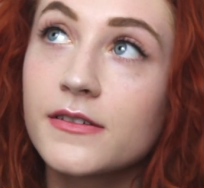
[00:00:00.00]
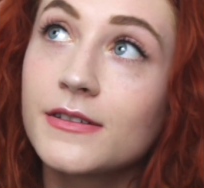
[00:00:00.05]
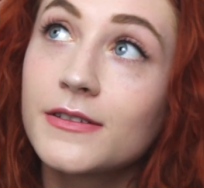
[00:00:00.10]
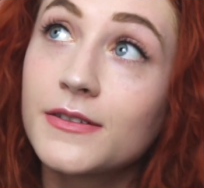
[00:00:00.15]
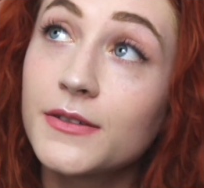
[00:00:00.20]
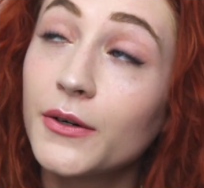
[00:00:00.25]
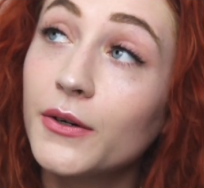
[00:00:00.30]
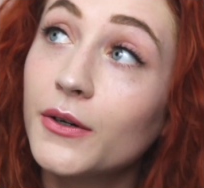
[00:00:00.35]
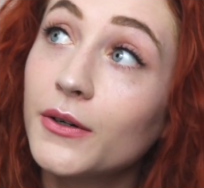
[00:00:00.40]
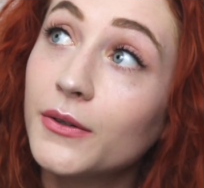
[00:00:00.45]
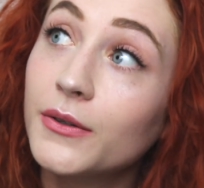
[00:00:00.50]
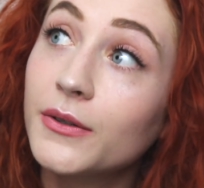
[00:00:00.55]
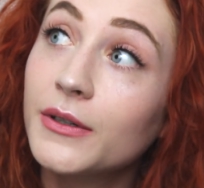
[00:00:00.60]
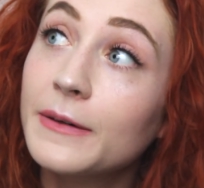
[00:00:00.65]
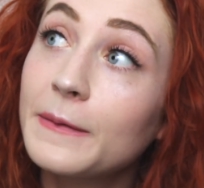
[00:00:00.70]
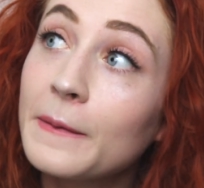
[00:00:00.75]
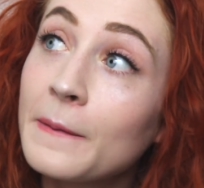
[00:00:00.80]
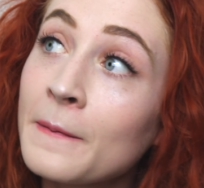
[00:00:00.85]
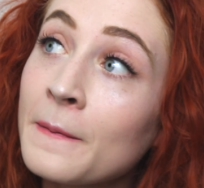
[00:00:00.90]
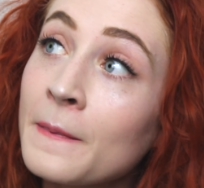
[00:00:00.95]

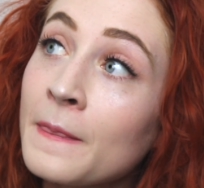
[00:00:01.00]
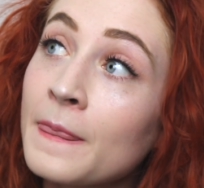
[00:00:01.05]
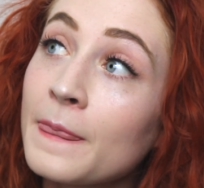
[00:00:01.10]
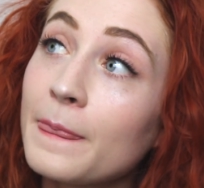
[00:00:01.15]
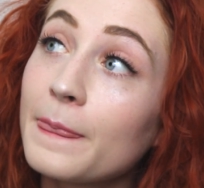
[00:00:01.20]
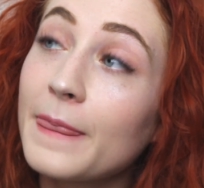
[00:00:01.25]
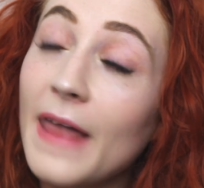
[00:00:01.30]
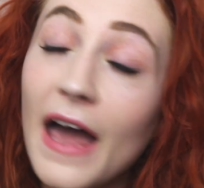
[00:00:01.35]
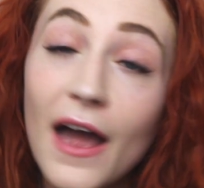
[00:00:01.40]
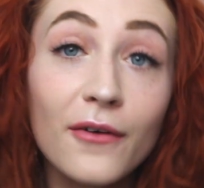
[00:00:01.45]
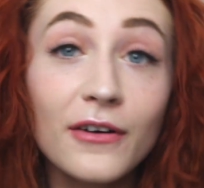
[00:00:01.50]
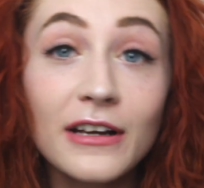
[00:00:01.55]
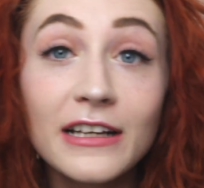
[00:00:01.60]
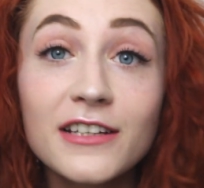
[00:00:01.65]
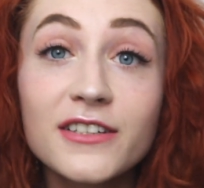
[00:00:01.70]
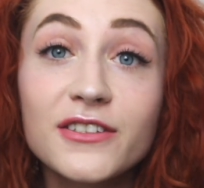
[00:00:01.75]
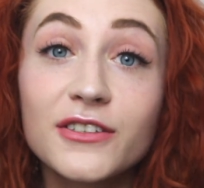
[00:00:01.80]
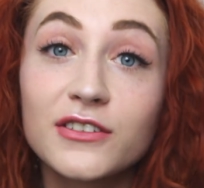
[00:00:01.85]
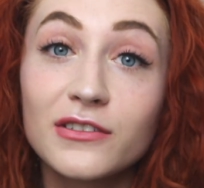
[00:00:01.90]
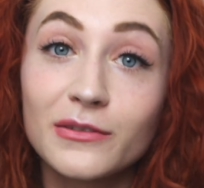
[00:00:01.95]
So that
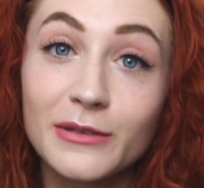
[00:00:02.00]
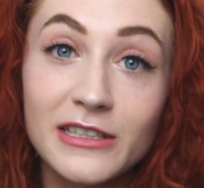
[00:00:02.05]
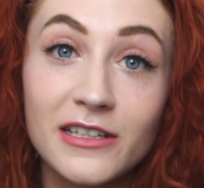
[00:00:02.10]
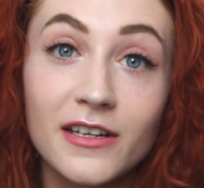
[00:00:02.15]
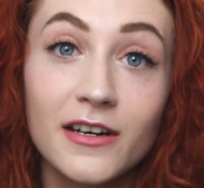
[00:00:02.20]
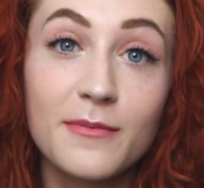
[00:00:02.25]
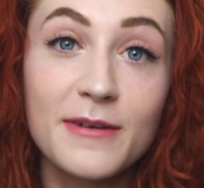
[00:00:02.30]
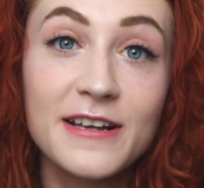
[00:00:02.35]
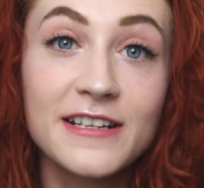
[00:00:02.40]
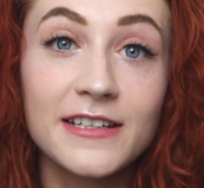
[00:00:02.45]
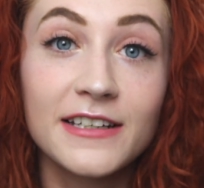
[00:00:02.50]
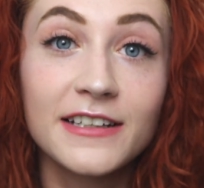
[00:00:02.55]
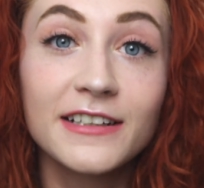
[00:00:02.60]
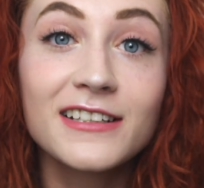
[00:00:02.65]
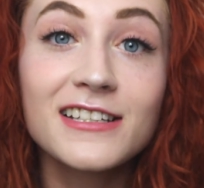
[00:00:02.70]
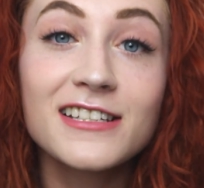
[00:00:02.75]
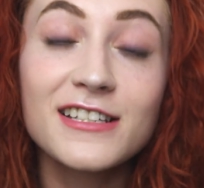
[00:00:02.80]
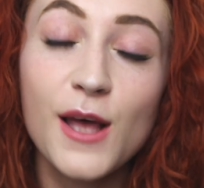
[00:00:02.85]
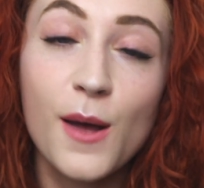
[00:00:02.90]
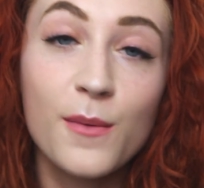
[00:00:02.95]
really took the wind out of my
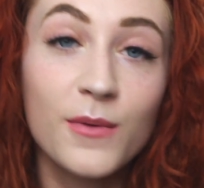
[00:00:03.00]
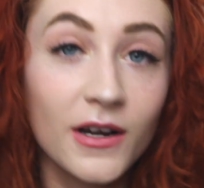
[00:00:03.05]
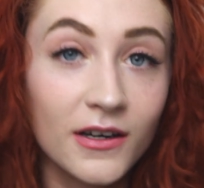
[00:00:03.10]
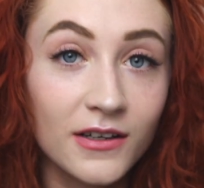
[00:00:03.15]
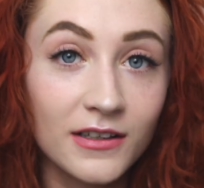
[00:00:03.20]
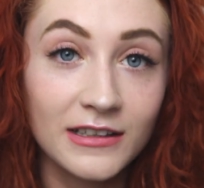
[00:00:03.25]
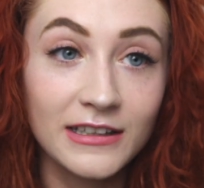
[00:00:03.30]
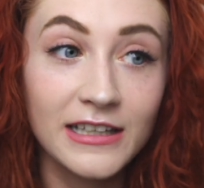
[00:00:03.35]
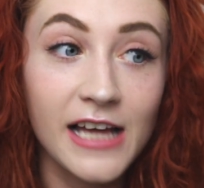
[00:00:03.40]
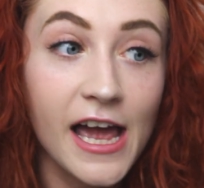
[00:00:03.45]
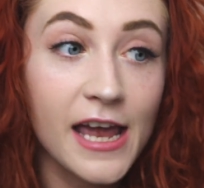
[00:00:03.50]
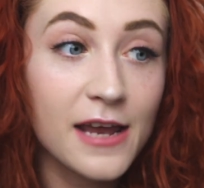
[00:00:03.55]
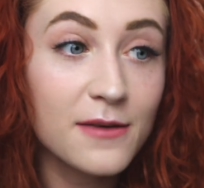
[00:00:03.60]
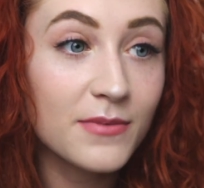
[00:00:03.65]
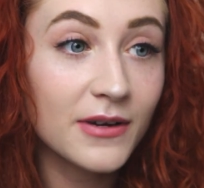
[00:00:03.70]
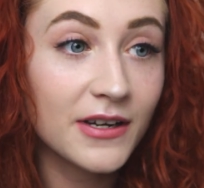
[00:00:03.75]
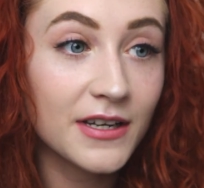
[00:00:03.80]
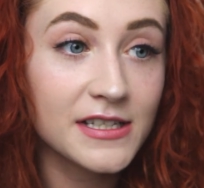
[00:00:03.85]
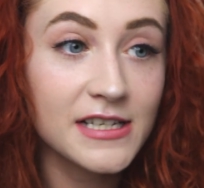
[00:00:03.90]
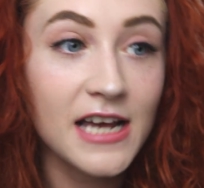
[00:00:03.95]
sails, I'm not gonna
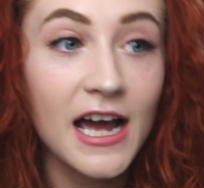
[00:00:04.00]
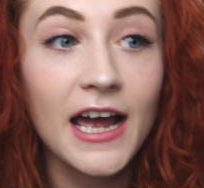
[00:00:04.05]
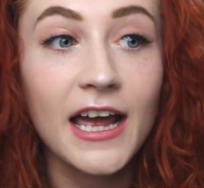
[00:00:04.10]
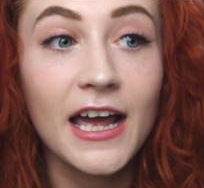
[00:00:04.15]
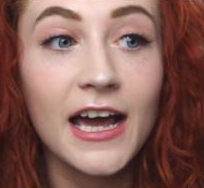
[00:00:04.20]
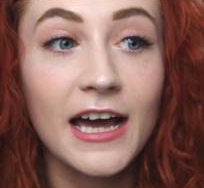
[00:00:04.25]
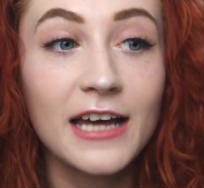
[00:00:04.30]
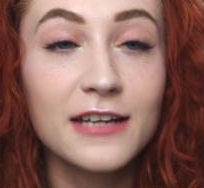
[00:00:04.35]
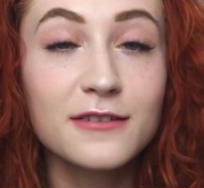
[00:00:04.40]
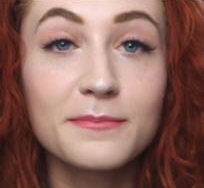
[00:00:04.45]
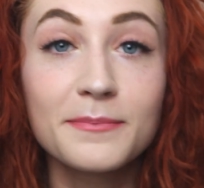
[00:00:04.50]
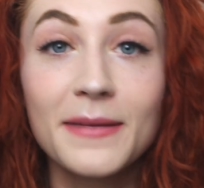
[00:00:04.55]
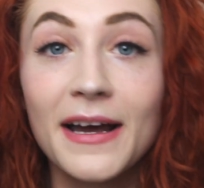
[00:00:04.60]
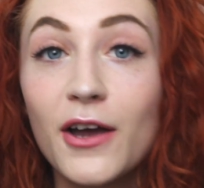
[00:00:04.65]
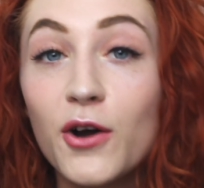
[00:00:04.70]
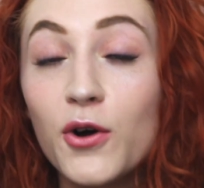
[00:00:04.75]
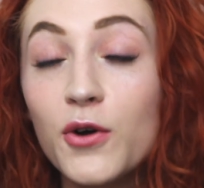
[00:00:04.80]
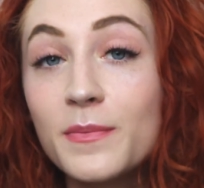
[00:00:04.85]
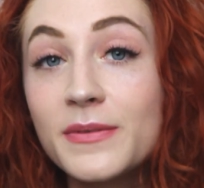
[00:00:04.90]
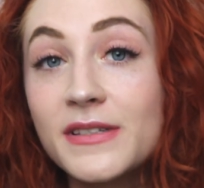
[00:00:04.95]
lie, because I had
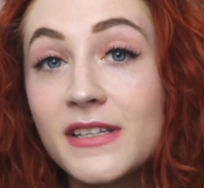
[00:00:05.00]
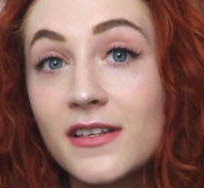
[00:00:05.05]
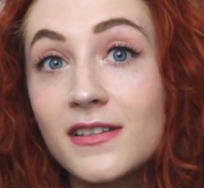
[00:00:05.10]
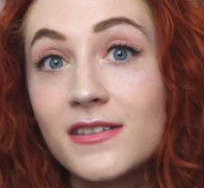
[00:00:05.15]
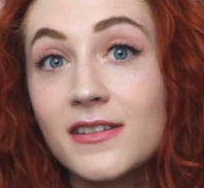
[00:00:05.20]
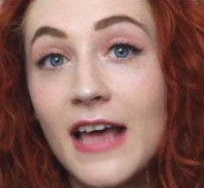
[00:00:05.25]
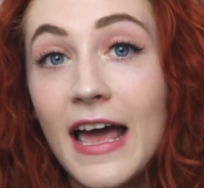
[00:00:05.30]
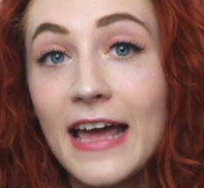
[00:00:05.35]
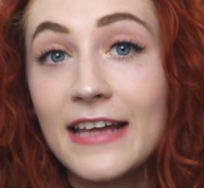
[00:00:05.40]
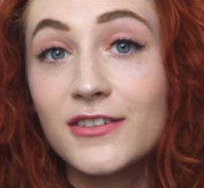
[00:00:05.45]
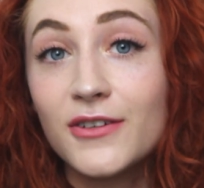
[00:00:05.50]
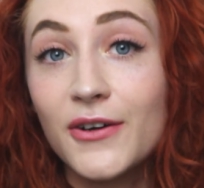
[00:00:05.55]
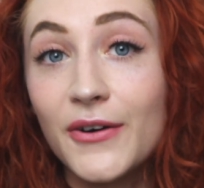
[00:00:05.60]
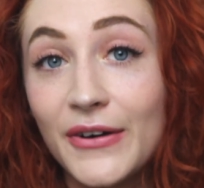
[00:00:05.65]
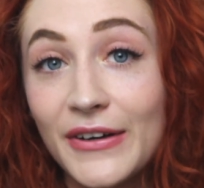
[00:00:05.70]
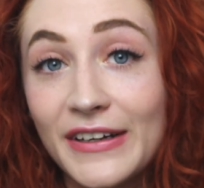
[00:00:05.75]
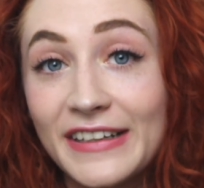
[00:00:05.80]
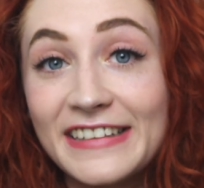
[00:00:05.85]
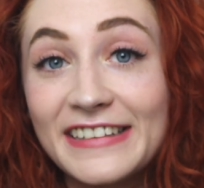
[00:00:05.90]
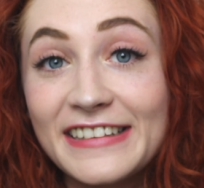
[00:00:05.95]
my hopes set
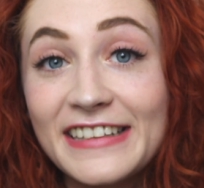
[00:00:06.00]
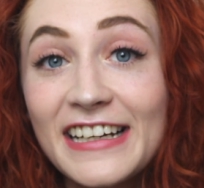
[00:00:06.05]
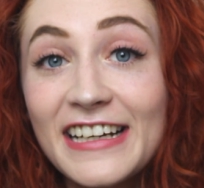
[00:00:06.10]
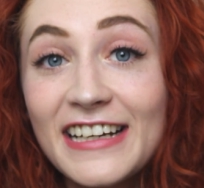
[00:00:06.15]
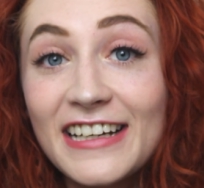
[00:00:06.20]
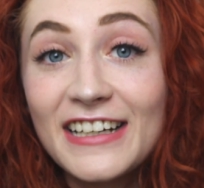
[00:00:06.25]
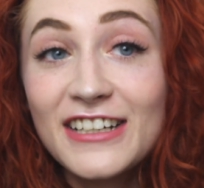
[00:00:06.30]
on